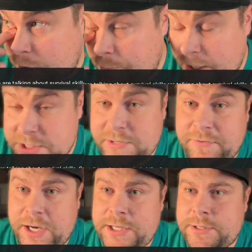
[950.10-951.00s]
best
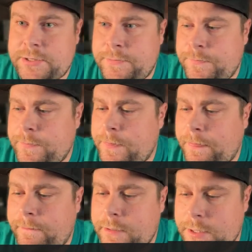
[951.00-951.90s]
advice
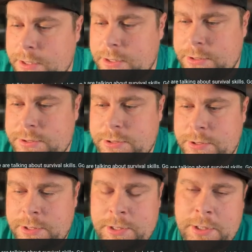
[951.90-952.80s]
is
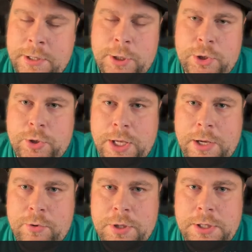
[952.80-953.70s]
you
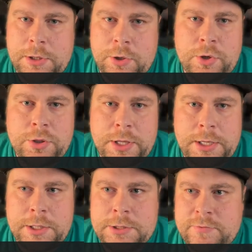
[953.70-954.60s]
can't really learn
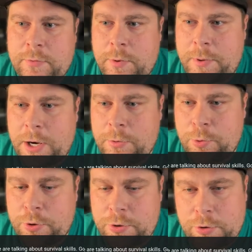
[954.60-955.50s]
things from a
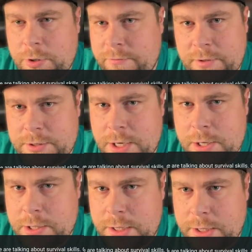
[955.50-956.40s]
PowerPoint or even a
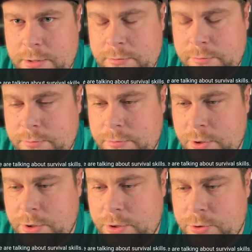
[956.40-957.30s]
talking head
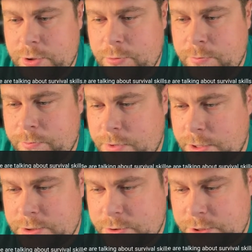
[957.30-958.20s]
on YouTube.
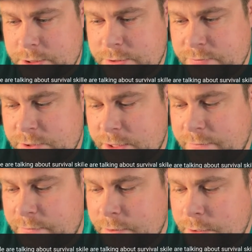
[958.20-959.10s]
Yes, there's tons of
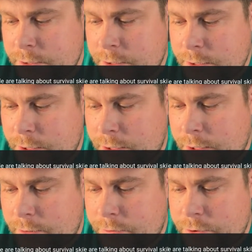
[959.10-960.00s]
stuff.
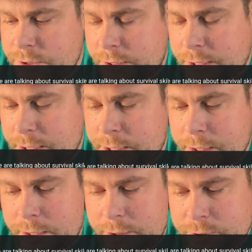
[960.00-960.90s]
There's a
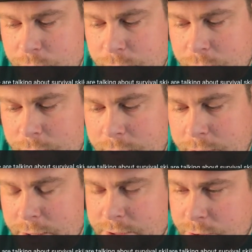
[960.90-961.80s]
guy I used to work with.
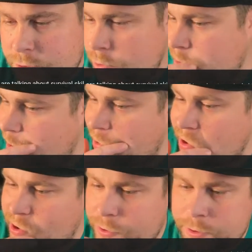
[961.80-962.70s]
He has a YouTube channel called